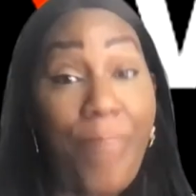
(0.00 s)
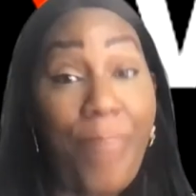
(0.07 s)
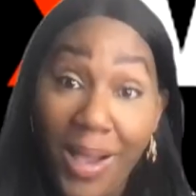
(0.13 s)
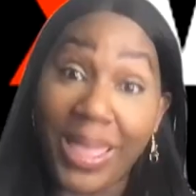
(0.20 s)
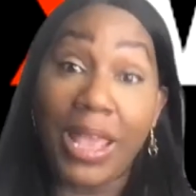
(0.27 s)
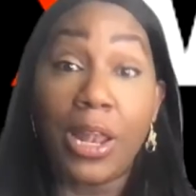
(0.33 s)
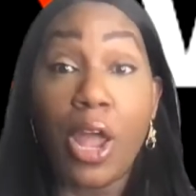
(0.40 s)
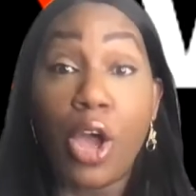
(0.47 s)

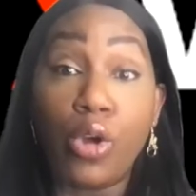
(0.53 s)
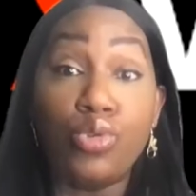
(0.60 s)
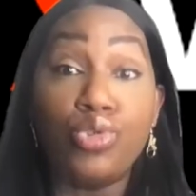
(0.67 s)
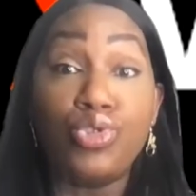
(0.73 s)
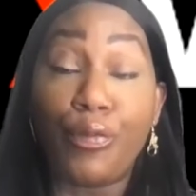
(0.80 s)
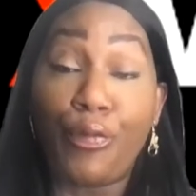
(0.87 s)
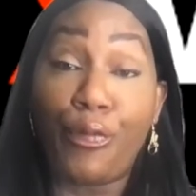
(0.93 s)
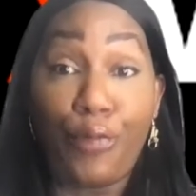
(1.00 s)
bucket
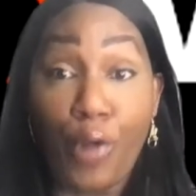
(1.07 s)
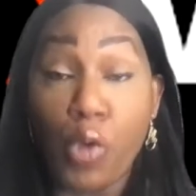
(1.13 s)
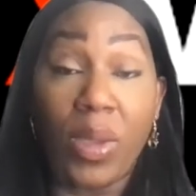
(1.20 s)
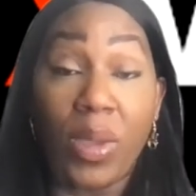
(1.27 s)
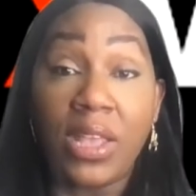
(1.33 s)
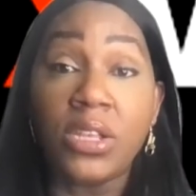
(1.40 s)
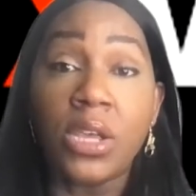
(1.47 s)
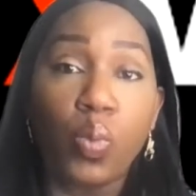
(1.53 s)
loads of
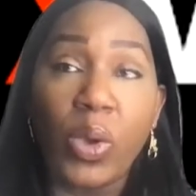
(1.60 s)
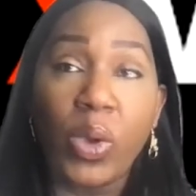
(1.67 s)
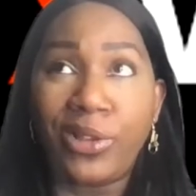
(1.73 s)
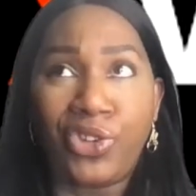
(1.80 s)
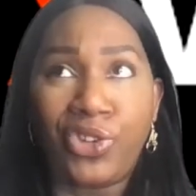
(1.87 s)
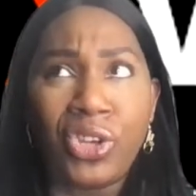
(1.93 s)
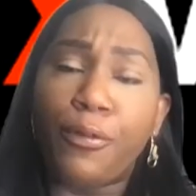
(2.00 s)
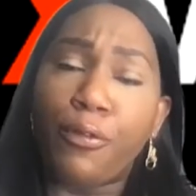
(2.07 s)
fluid,
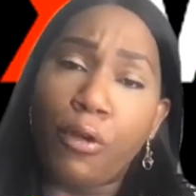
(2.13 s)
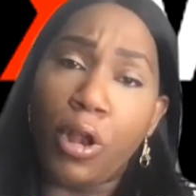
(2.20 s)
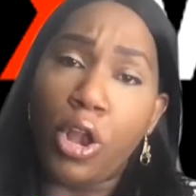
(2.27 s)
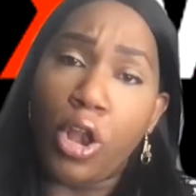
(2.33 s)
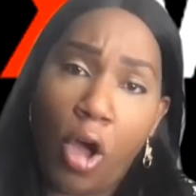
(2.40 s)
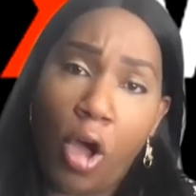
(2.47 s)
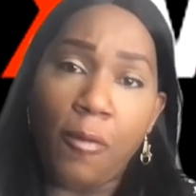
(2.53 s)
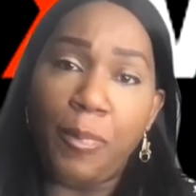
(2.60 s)
which for a
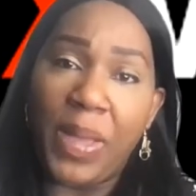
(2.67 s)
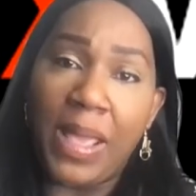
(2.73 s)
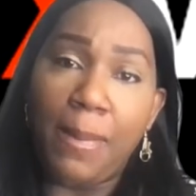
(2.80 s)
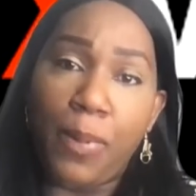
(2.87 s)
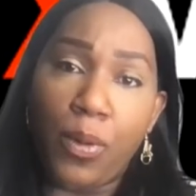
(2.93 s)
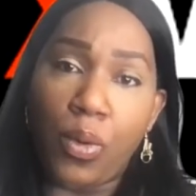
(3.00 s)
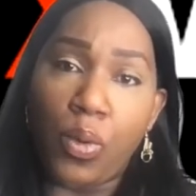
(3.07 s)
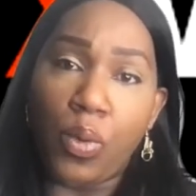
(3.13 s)
lot of
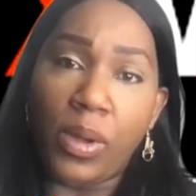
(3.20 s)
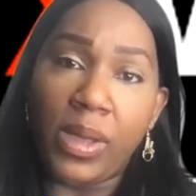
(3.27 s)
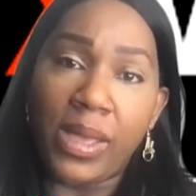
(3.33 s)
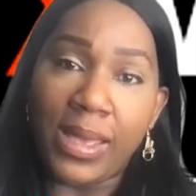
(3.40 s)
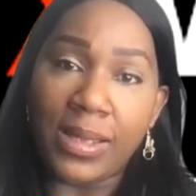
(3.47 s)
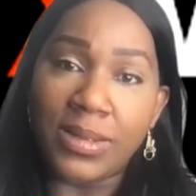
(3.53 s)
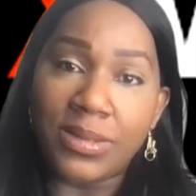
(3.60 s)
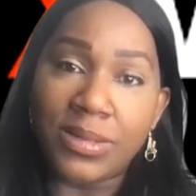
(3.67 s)
people
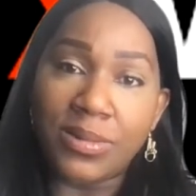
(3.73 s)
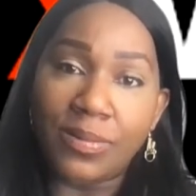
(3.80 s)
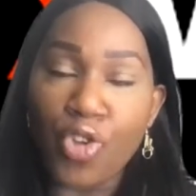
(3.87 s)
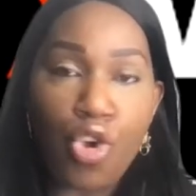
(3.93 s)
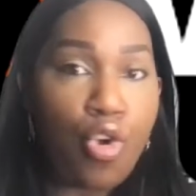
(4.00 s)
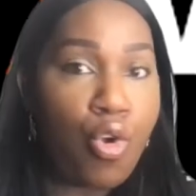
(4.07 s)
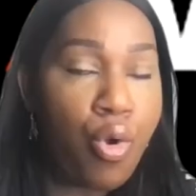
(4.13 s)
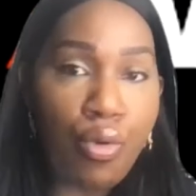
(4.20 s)
is
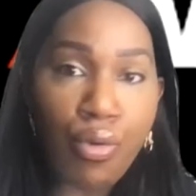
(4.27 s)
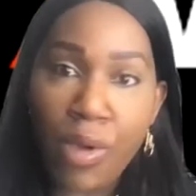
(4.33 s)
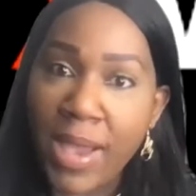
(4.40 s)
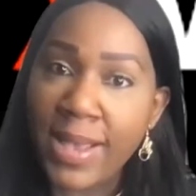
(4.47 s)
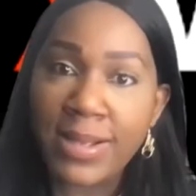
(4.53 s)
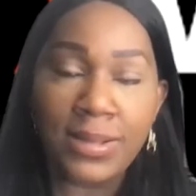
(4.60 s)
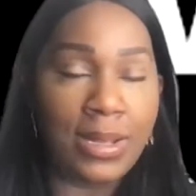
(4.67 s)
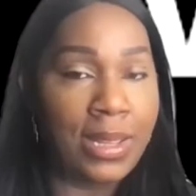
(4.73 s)

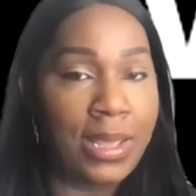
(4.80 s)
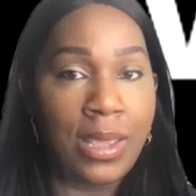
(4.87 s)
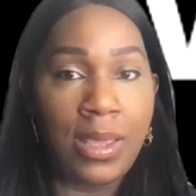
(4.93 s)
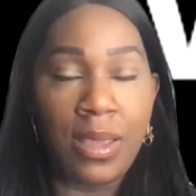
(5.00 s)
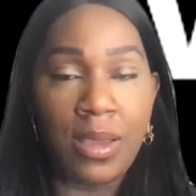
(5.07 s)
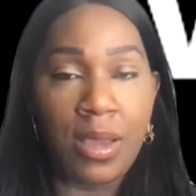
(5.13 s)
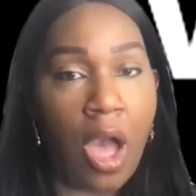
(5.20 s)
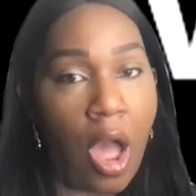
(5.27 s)

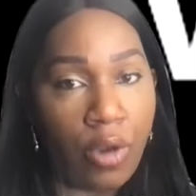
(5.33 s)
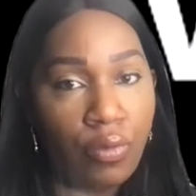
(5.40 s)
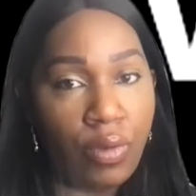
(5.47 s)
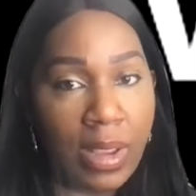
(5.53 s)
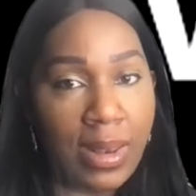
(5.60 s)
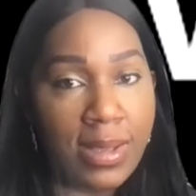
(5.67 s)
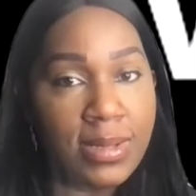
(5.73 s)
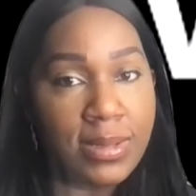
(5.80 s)
crazily
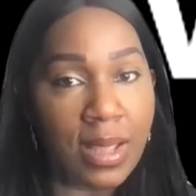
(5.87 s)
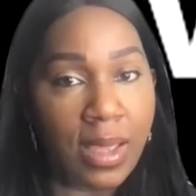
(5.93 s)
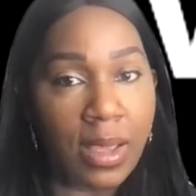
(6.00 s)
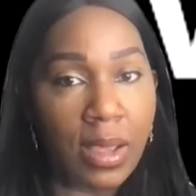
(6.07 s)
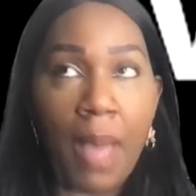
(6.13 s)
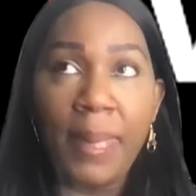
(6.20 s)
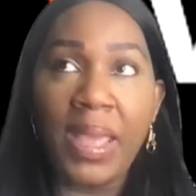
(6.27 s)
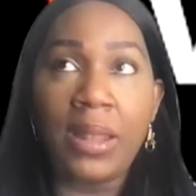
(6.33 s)
unrealistic.
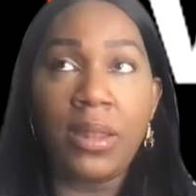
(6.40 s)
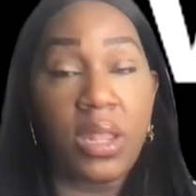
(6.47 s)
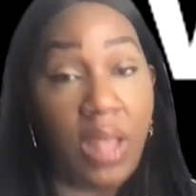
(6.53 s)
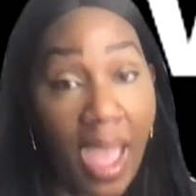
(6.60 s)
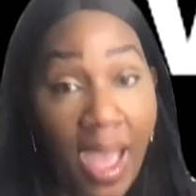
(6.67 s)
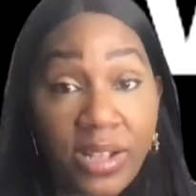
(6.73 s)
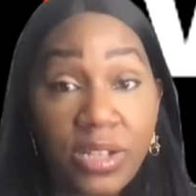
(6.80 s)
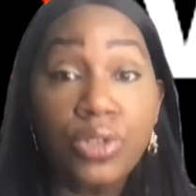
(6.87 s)
I mean,
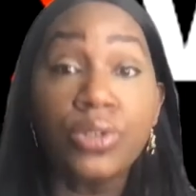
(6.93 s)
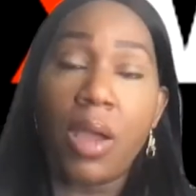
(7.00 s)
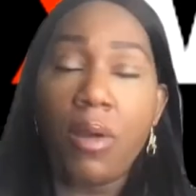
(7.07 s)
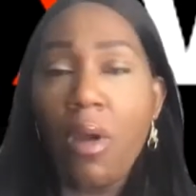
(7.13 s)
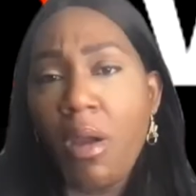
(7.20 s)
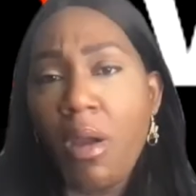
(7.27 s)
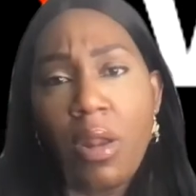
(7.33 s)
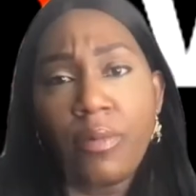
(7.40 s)
yes,
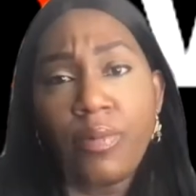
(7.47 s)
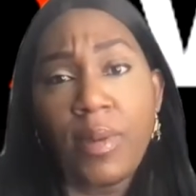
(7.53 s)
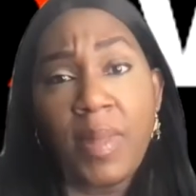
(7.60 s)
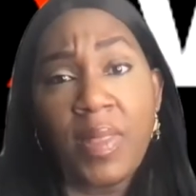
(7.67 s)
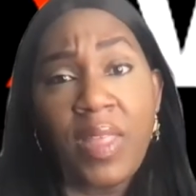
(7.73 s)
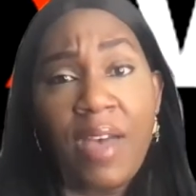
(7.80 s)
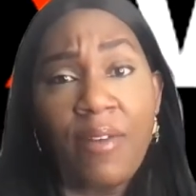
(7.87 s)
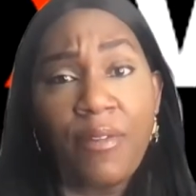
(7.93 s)
there are a lot of
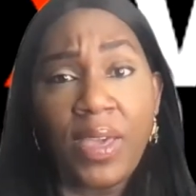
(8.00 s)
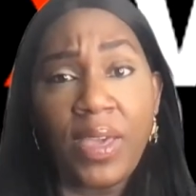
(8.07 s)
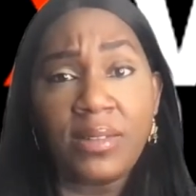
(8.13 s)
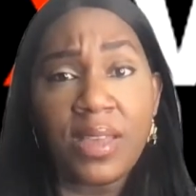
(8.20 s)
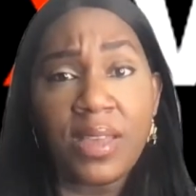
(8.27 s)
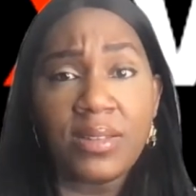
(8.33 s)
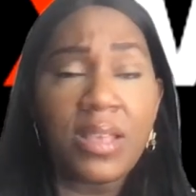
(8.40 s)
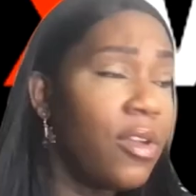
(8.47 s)
women that have fake
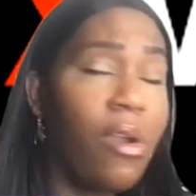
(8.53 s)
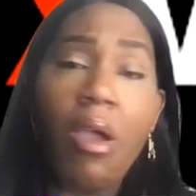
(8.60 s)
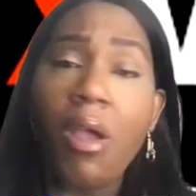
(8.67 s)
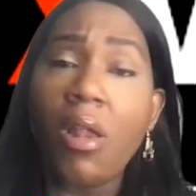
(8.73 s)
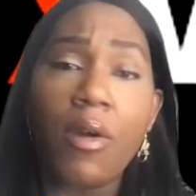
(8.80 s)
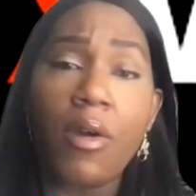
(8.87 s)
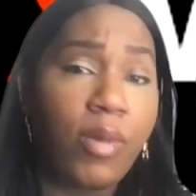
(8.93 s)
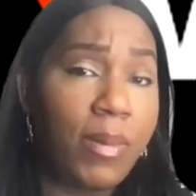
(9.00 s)
tits. There are
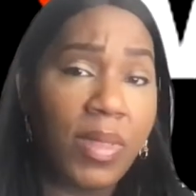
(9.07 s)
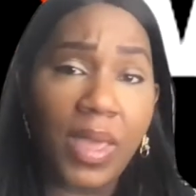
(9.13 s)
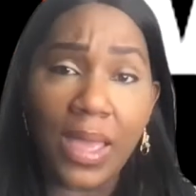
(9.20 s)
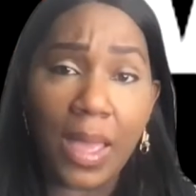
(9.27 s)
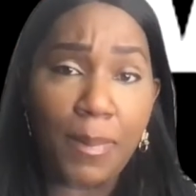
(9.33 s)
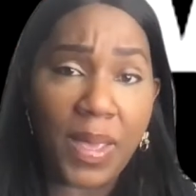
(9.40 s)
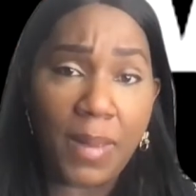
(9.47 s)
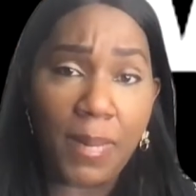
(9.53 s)
a lot of women that
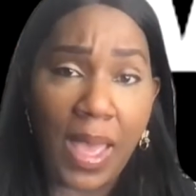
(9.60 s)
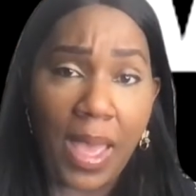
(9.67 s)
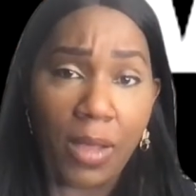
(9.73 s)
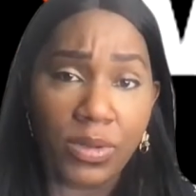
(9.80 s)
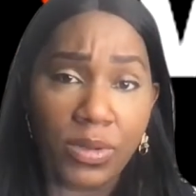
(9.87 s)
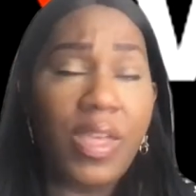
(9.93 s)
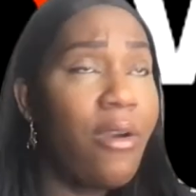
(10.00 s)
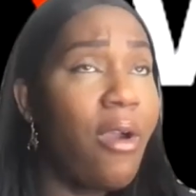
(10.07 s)
get
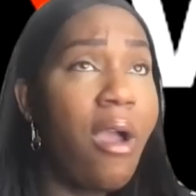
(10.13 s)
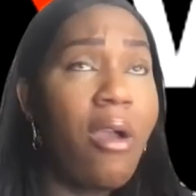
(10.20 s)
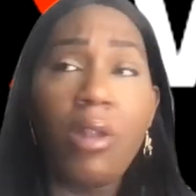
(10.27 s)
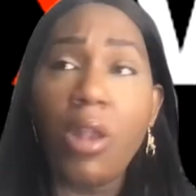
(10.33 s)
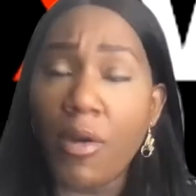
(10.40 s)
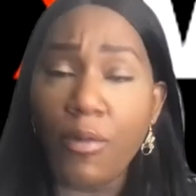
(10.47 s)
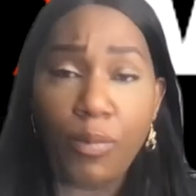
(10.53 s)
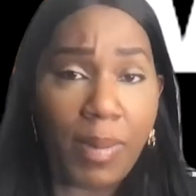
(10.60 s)
BBLs. There are
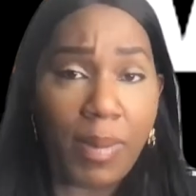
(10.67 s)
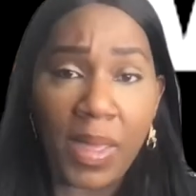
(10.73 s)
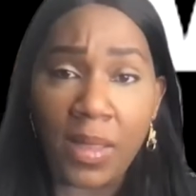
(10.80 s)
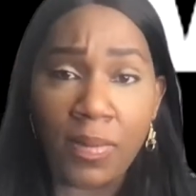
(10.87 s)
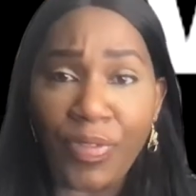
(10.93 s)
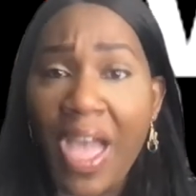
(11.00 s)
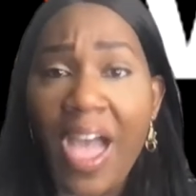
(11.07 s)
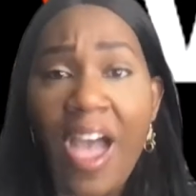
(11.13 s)
a lot of
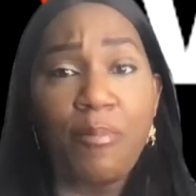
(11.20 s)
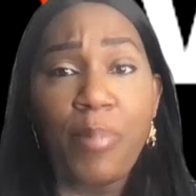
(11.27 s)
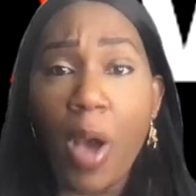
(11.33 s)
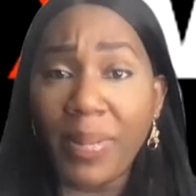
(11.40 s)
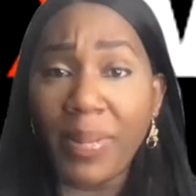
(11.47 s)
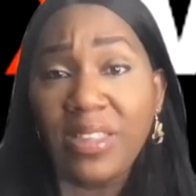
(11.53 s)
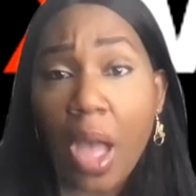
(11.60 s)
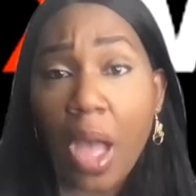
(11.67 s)
women that have
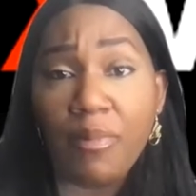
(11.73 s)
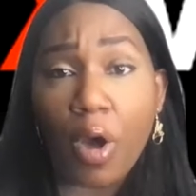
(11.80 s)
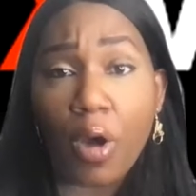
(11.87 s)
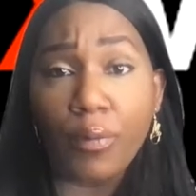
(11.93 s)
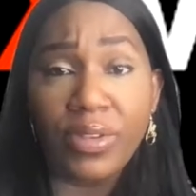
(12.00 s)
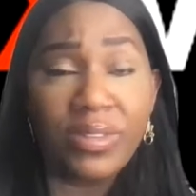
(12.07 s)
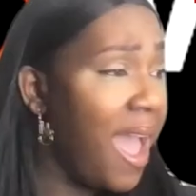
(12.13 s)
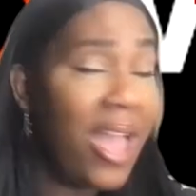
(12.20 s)
Barbie type
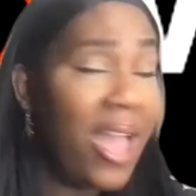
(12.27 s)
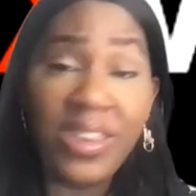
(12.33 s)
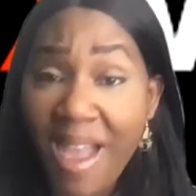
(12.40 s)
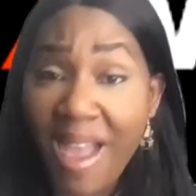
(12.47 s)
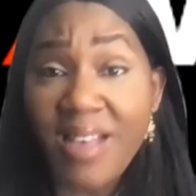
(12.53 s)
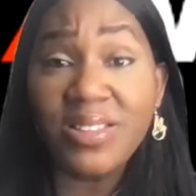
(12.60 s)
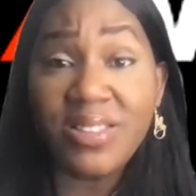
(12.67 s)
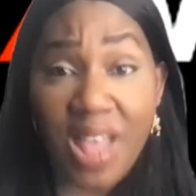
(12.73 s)
vulvas. And
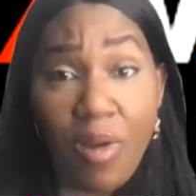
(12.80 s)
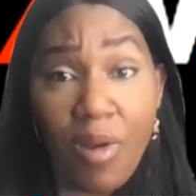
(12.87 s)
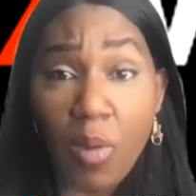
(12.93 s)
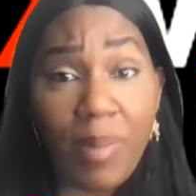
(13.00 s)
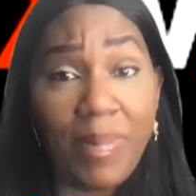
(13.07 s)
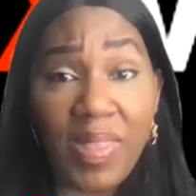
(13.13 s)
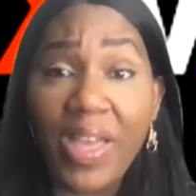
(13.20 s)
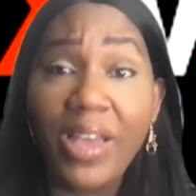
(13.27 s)
yes, there are
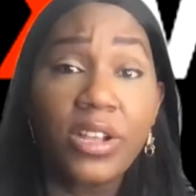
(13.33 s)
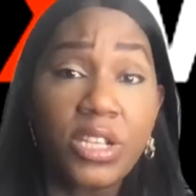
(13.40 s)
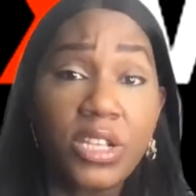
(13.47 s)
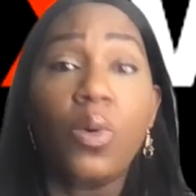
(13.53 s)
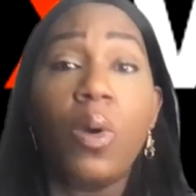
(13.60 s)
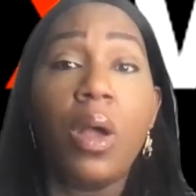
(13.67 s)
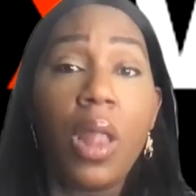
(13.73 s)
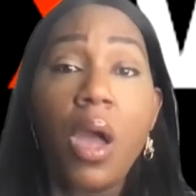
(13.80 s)
women that can
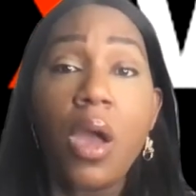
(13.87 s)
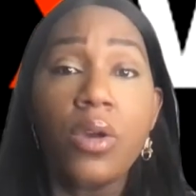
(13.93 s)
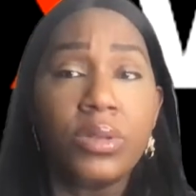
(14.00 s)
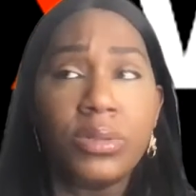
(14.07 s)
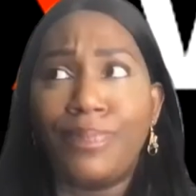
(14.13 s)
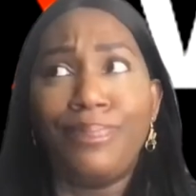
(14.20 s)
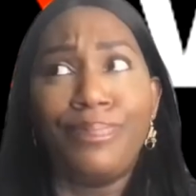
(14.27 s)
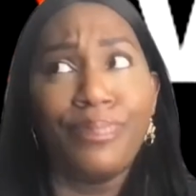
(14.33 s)
squirt
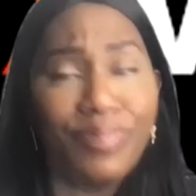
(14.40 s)
loads.